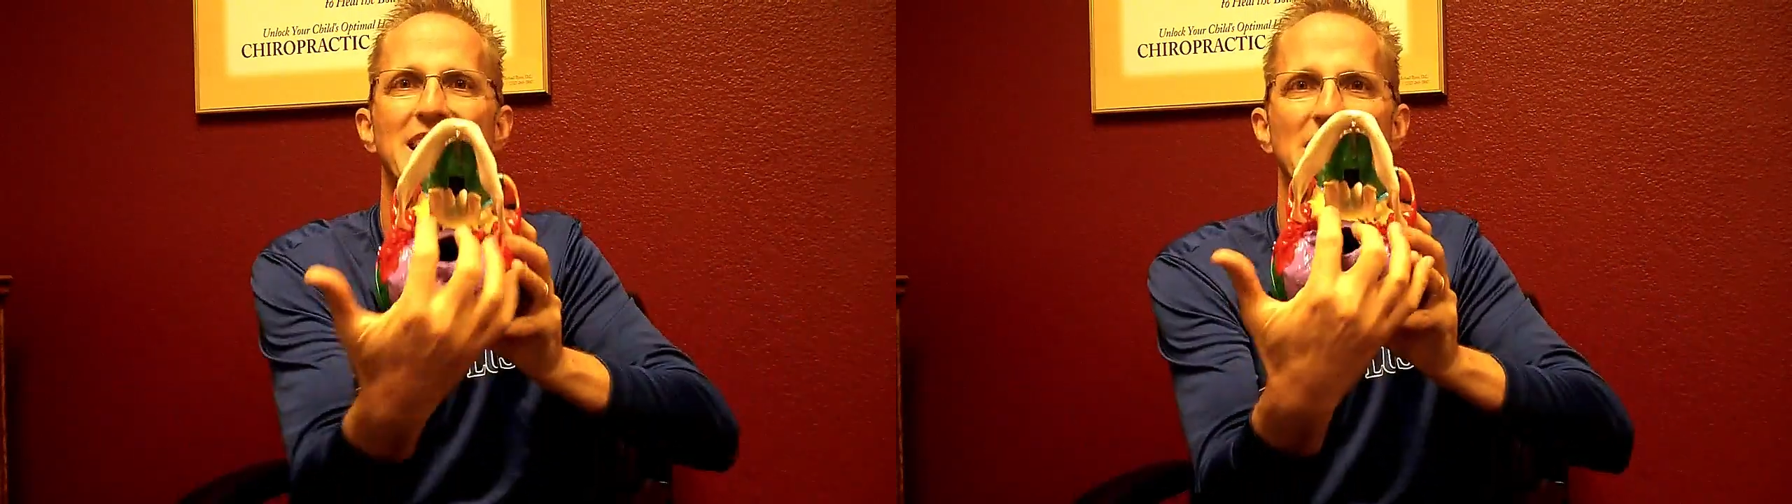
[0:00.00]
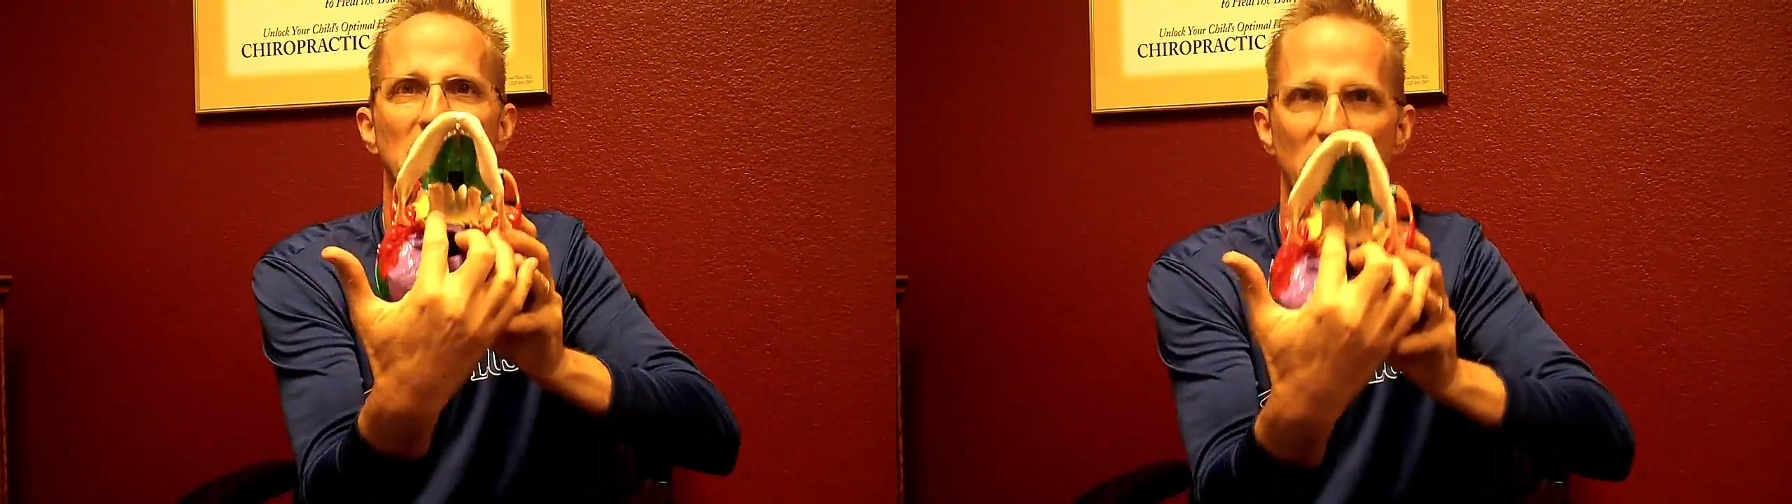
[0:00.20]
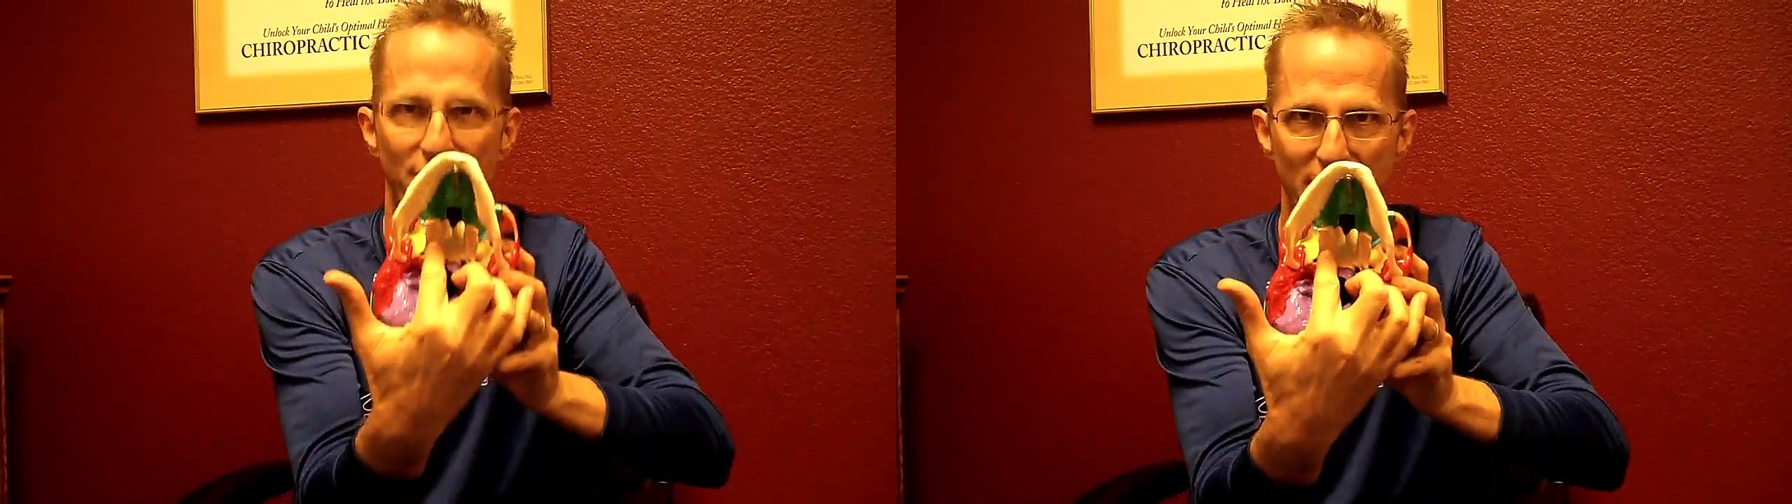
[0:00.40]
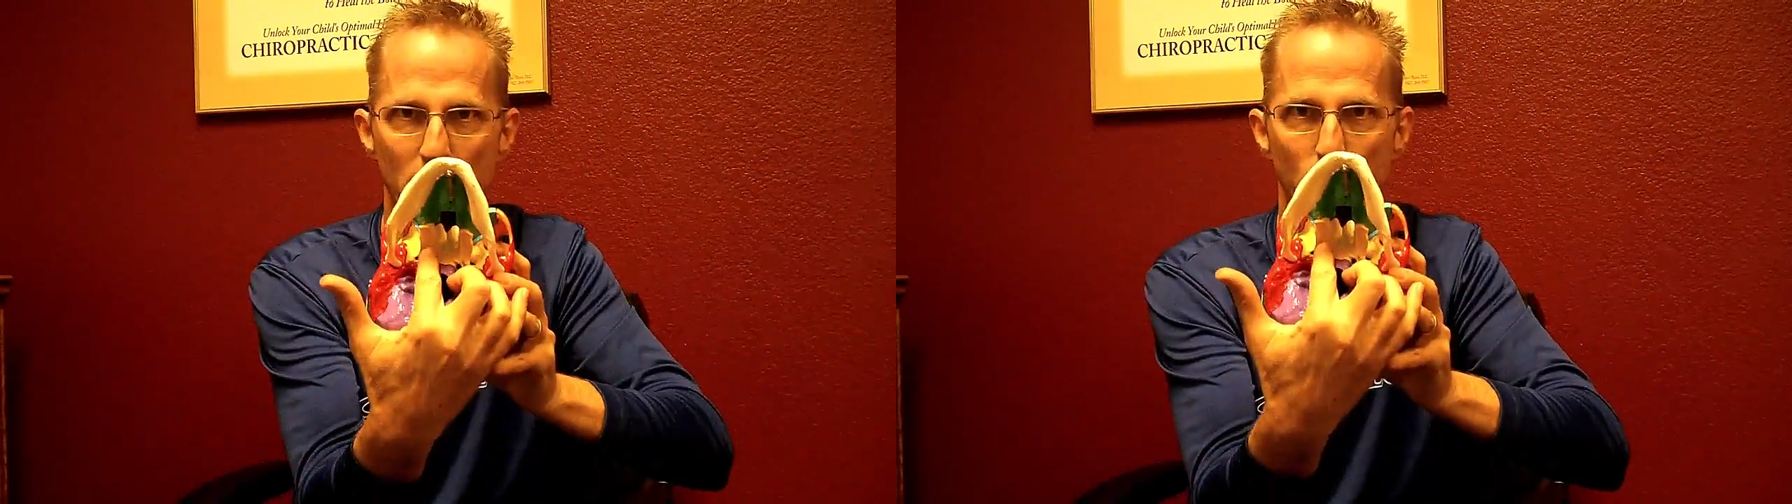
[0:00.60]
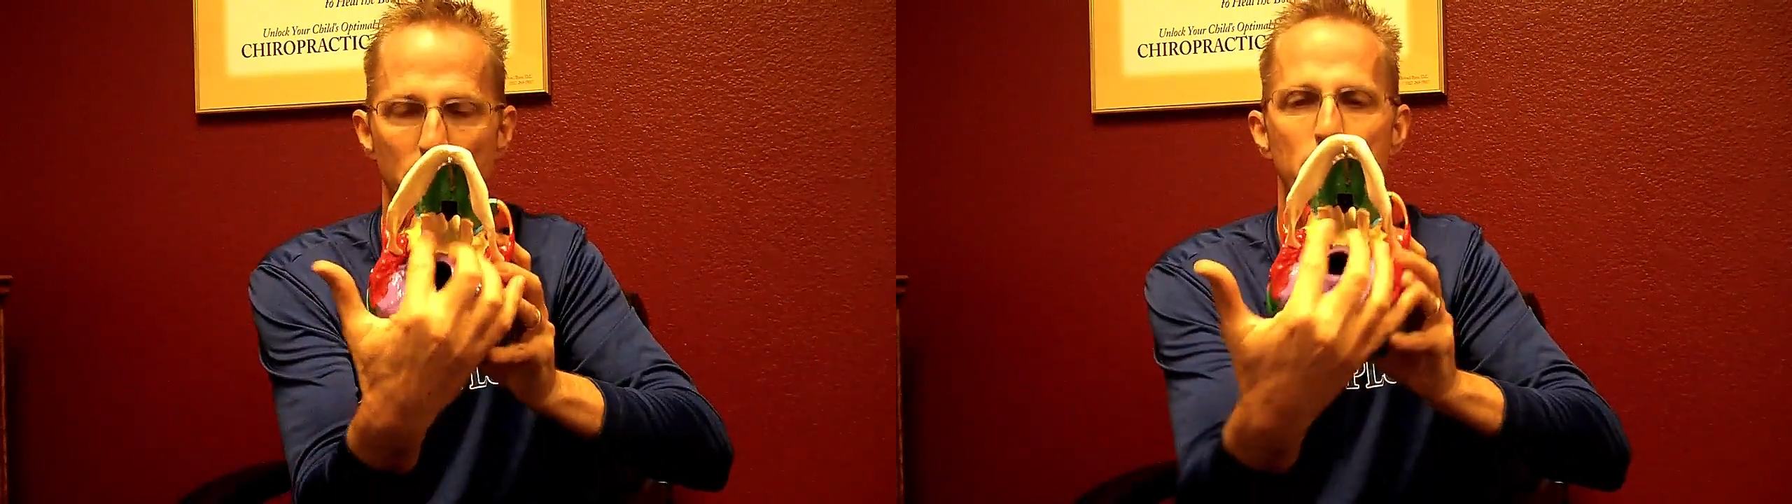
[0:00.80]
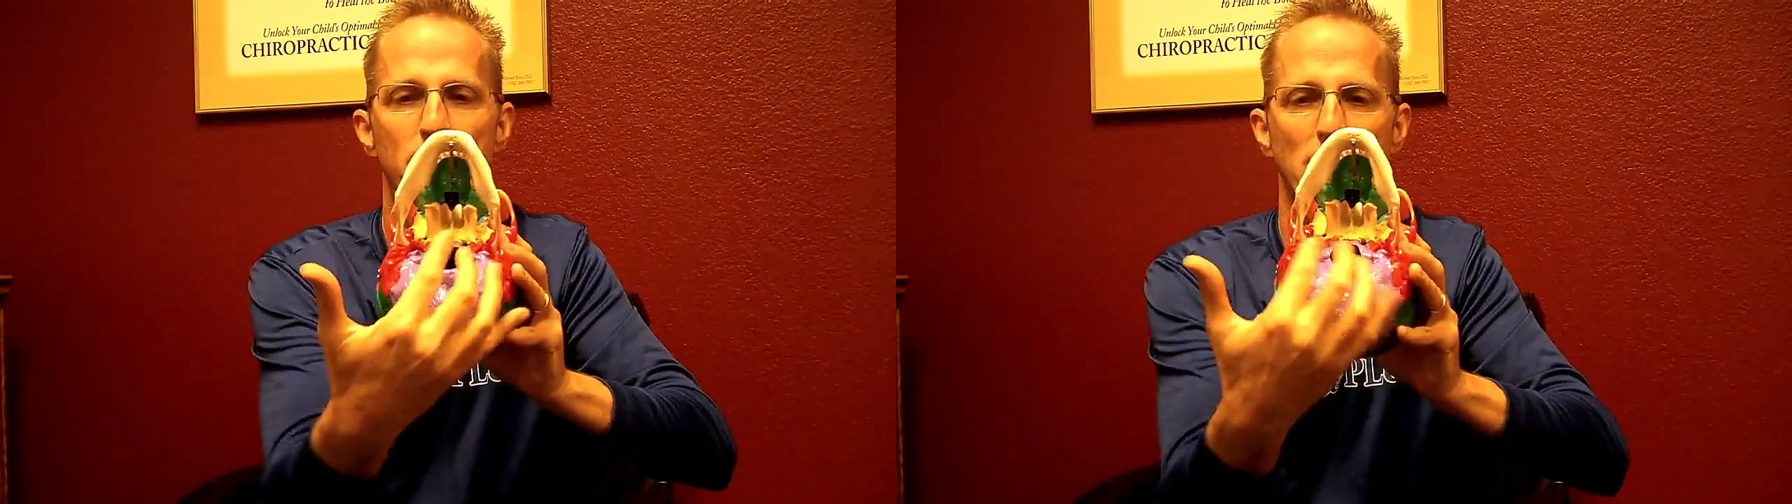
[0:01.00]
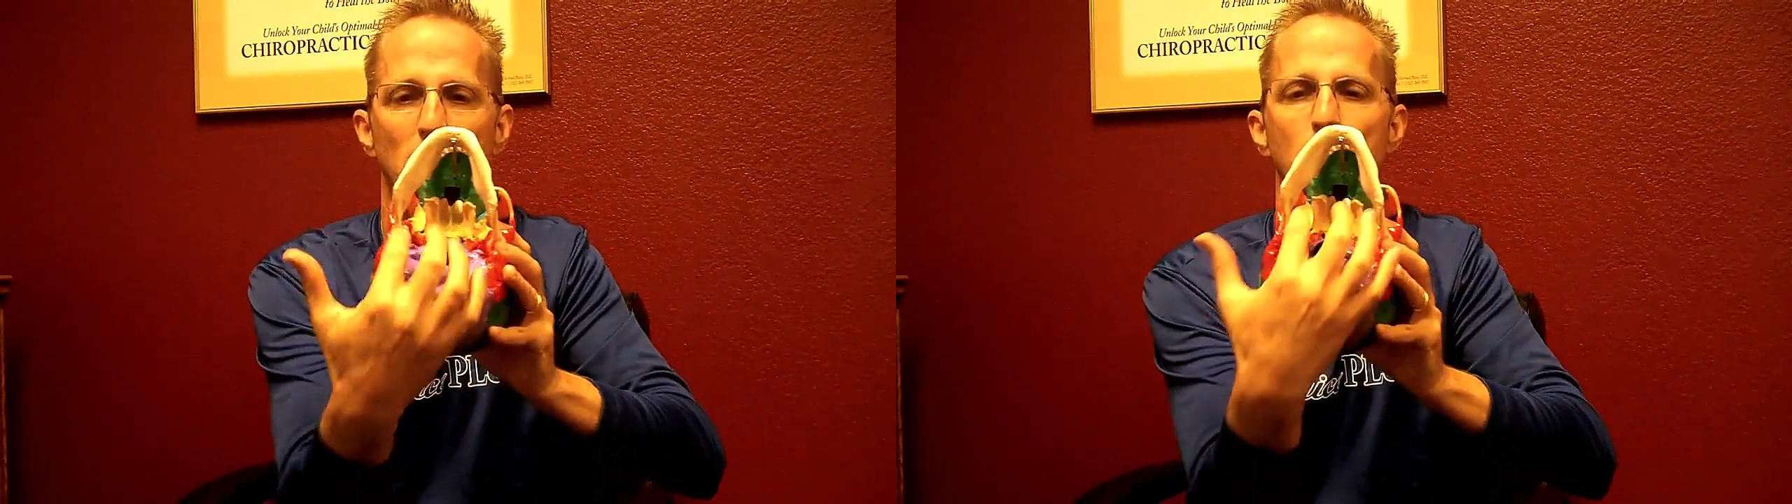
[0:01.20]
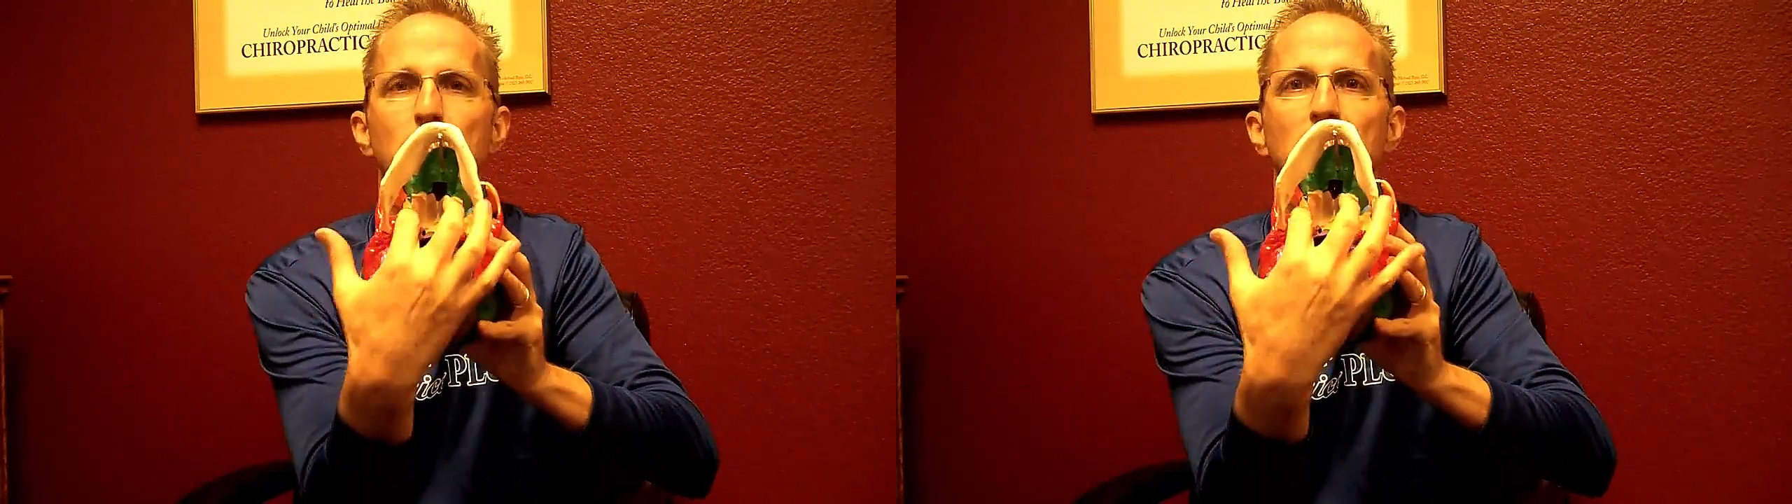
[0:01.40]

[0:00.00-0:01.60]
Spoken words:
sphenoid misalignment,